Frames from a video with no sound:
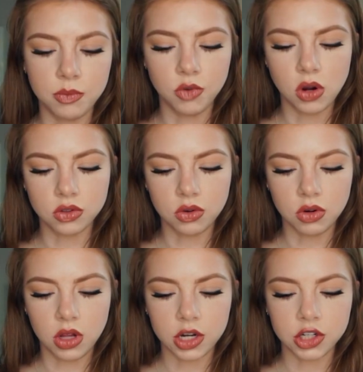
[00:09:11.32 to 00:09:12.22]
Rose
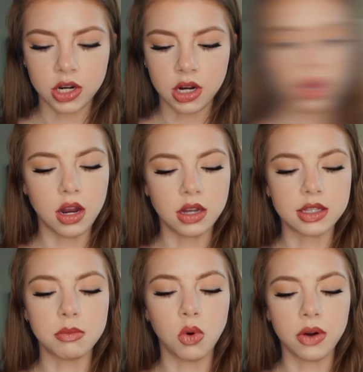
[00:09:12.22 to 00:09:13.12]
Gold collection, and it
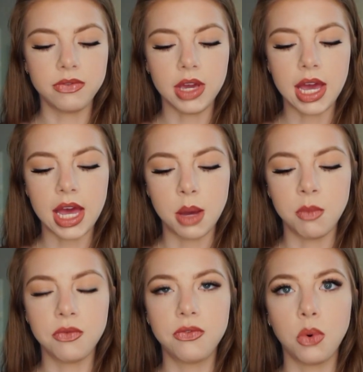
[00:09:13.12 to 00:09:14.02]
is the Morphe
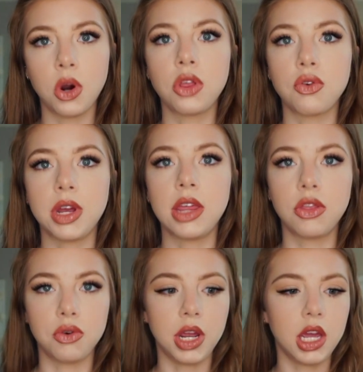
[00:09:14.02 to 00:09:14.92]

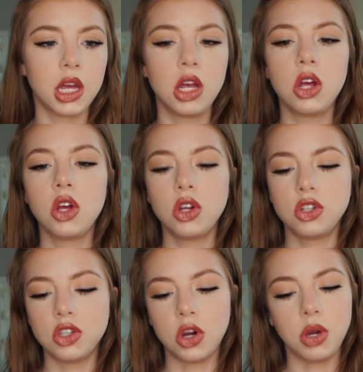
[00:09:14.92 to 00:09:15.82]
M433.
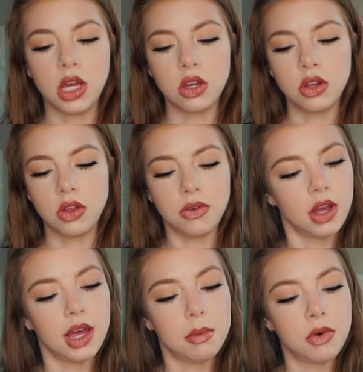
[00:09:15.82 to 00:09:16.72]
So either the
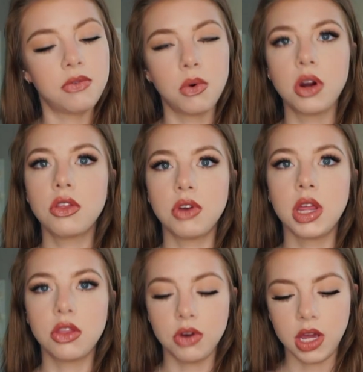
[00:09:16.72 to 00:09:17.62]

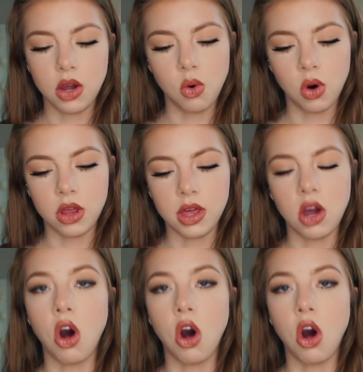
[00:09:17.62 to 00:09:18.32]
M433 or the